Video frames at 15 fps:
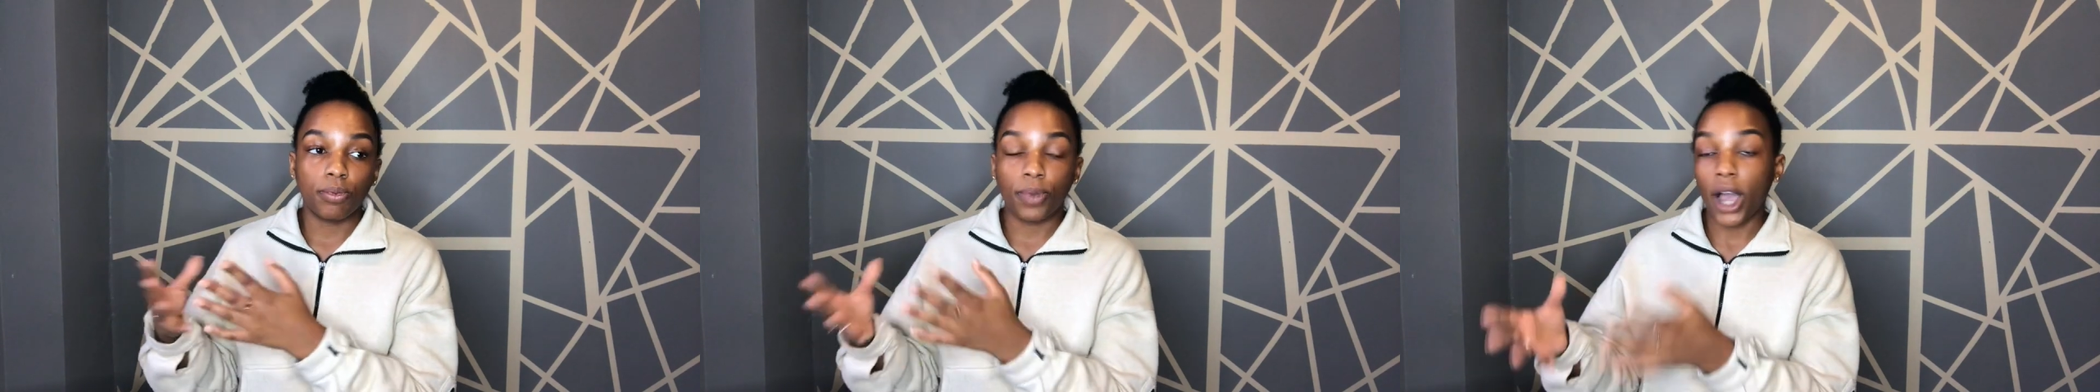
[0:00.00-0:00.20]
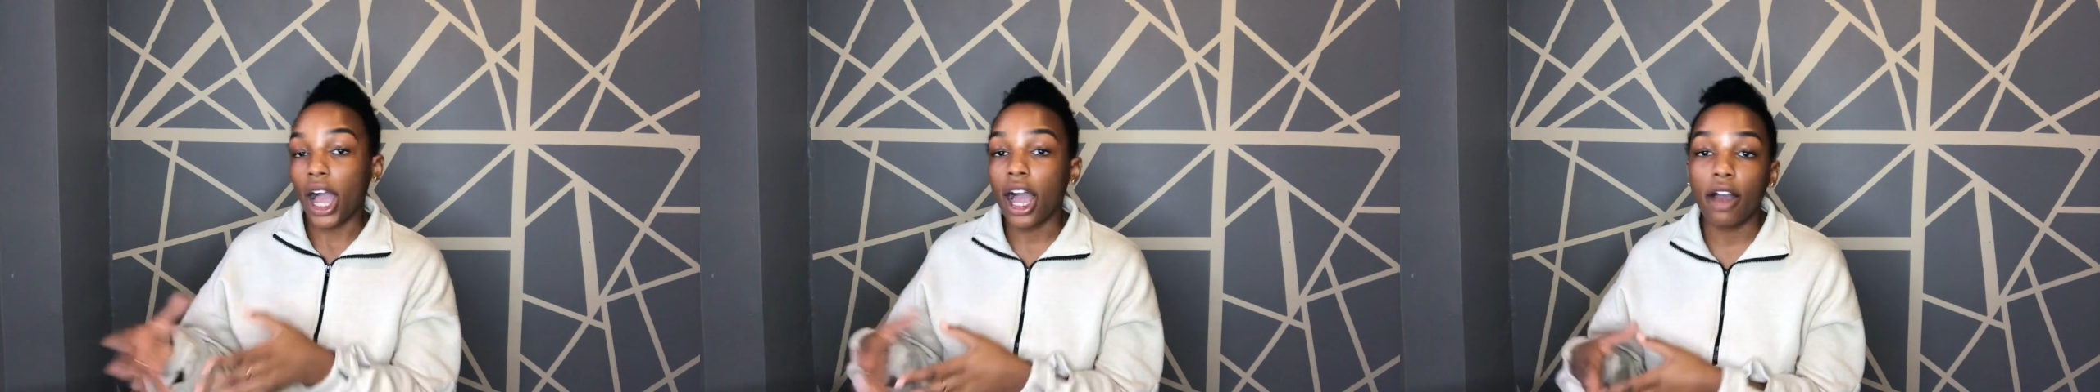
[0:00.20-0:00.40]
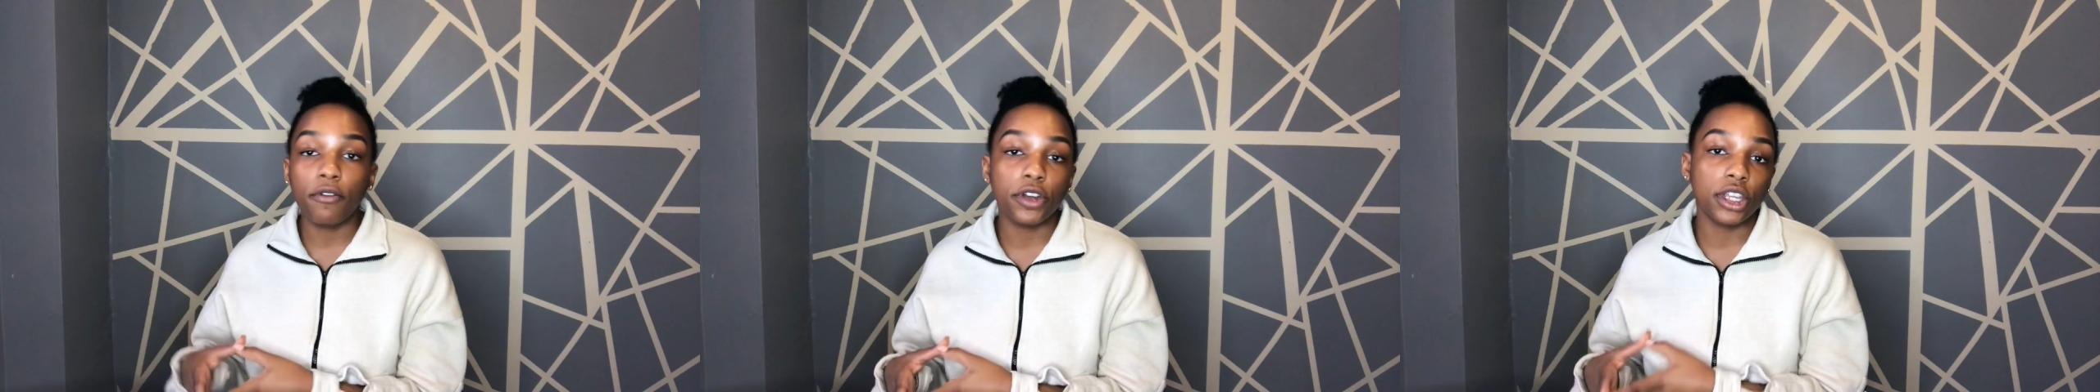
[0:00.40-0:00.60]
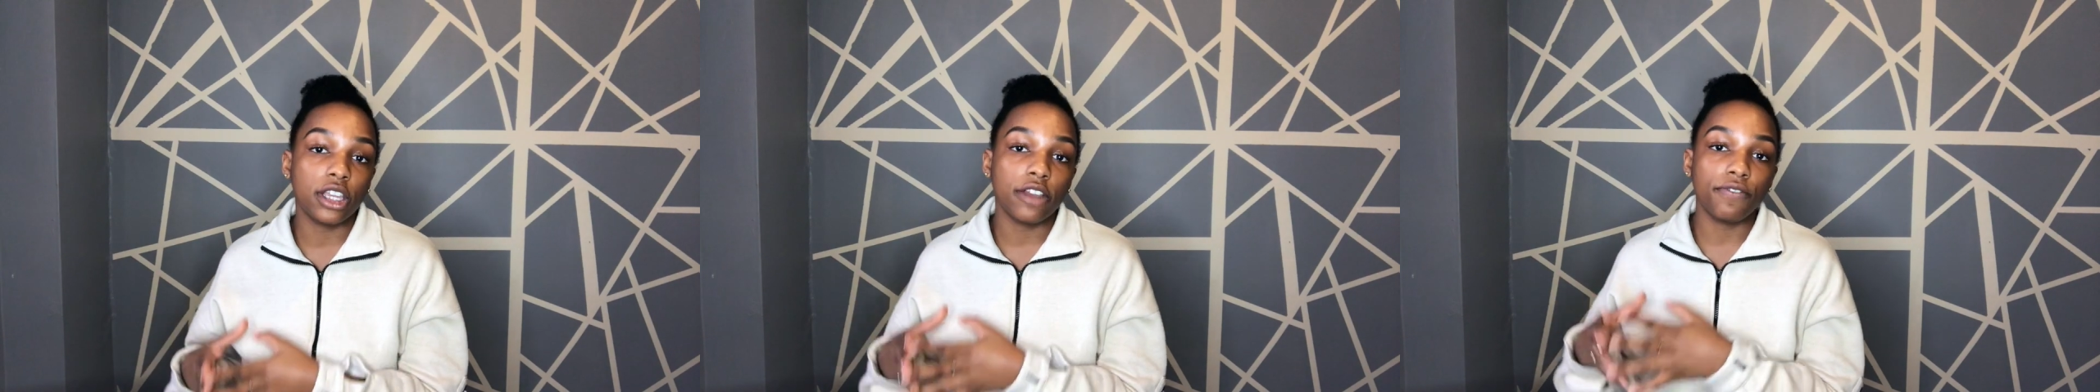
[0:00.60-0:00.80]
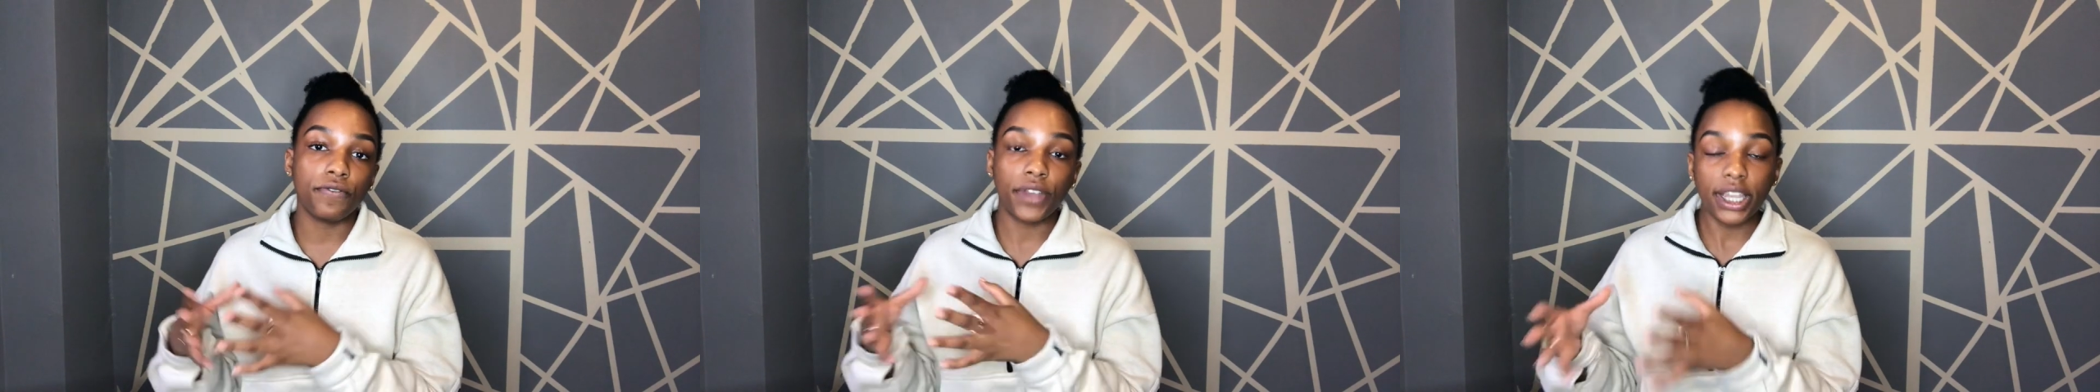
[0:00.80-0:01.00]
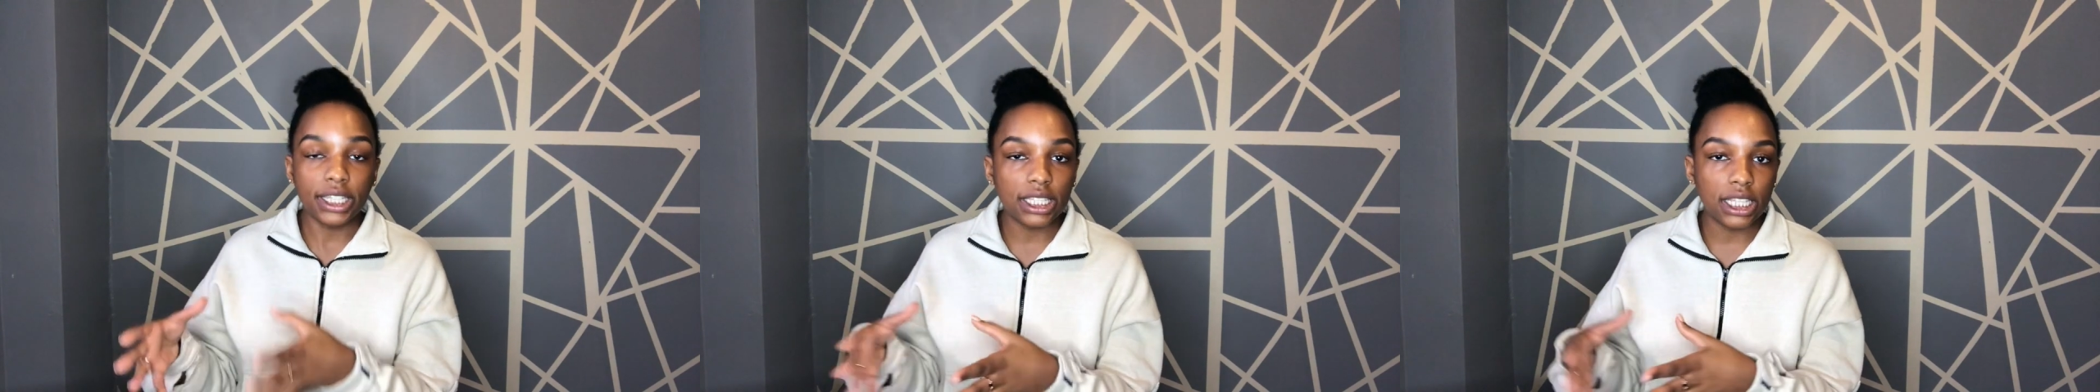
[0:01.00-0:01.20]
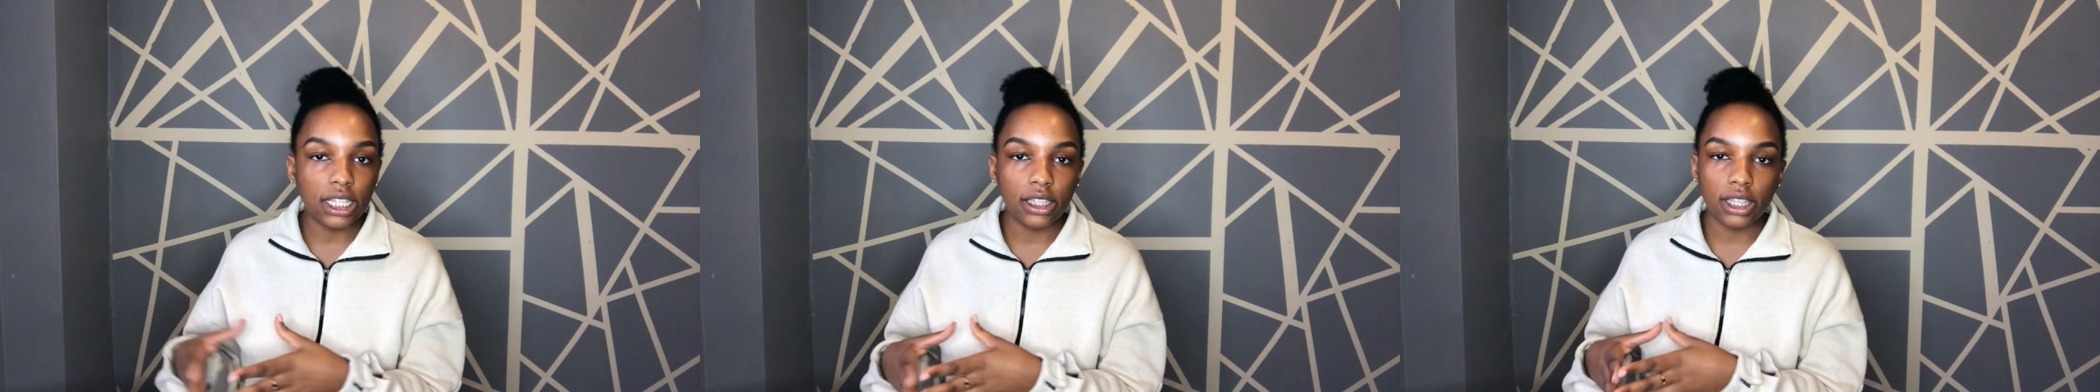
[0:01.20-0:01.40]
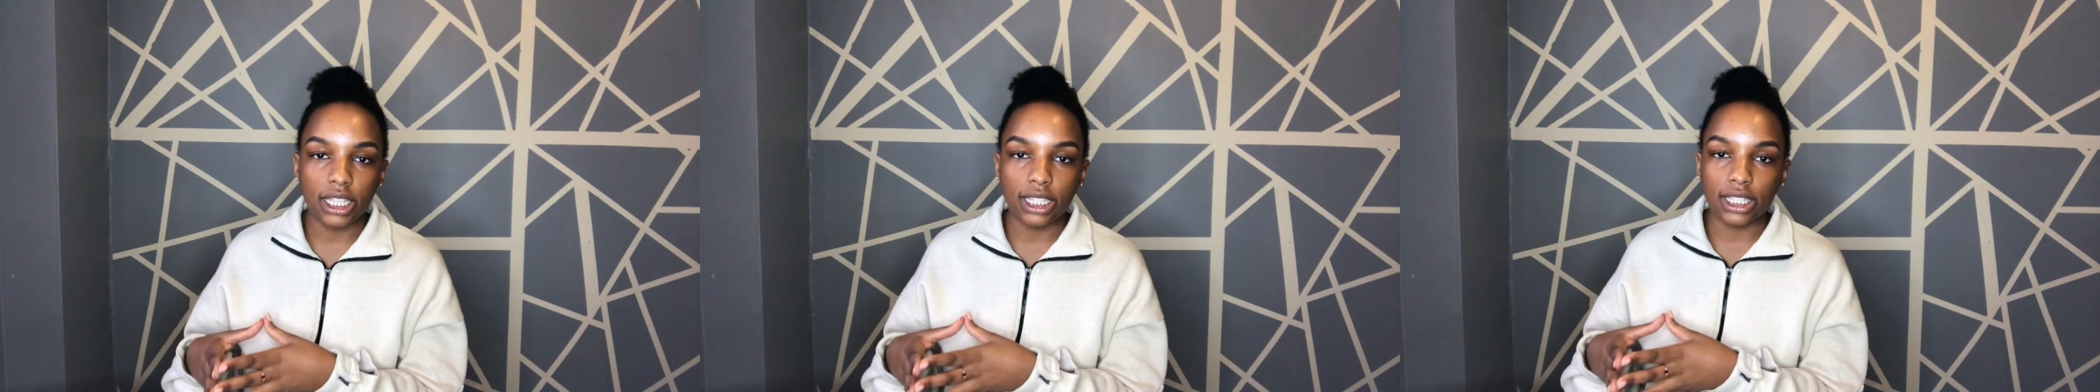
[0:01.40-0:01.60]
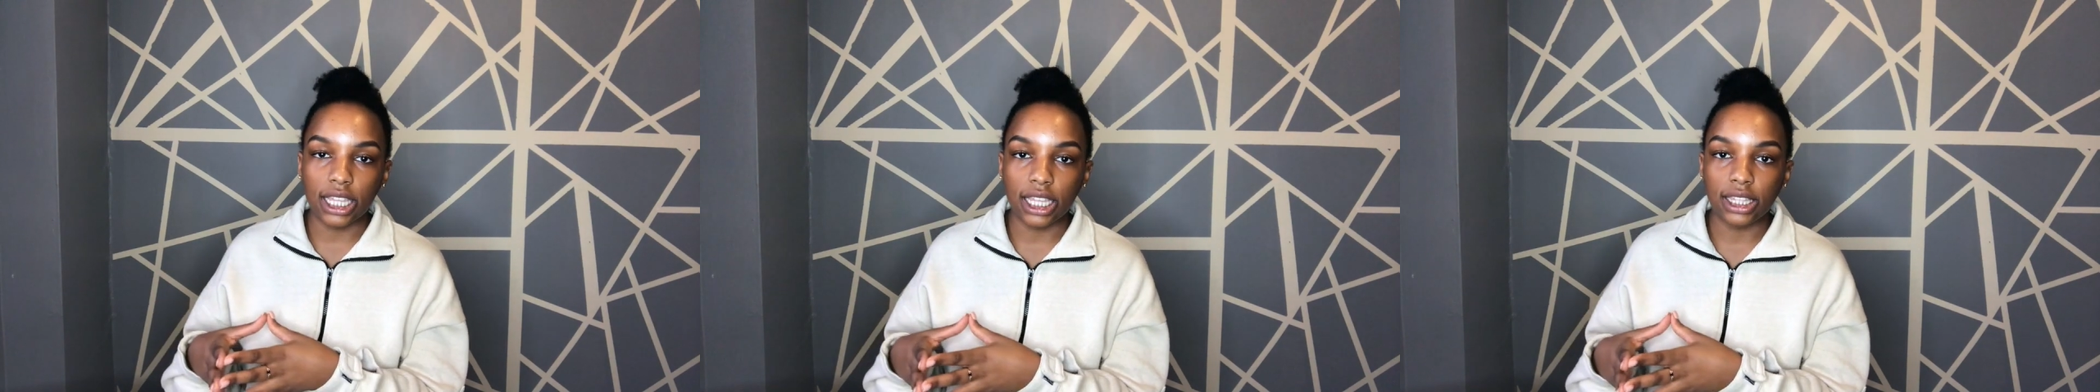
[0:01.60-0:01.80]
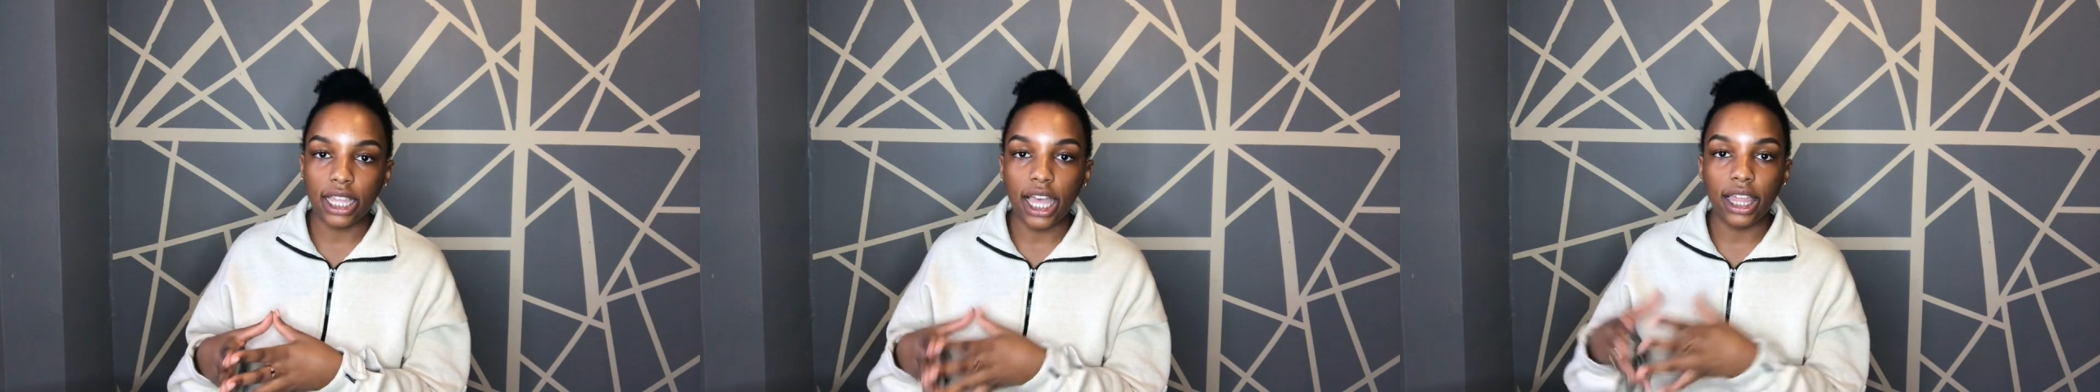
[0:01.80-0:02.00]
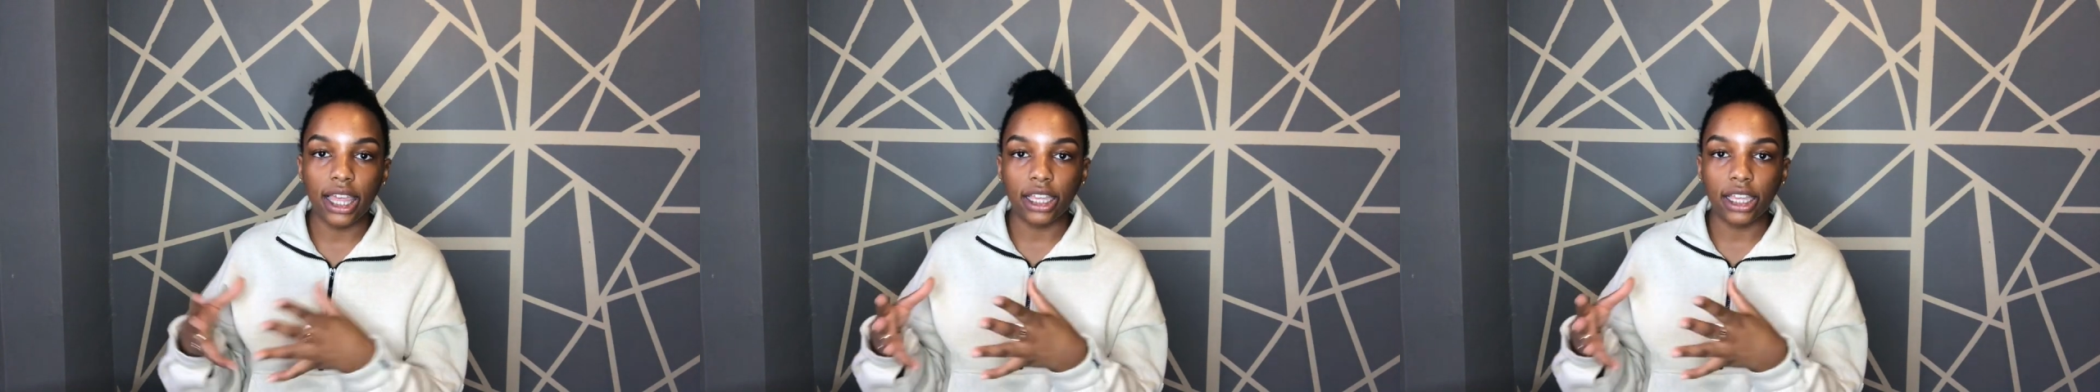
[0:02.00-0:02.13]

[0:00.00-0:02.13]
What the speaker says: poverty or facing things like that.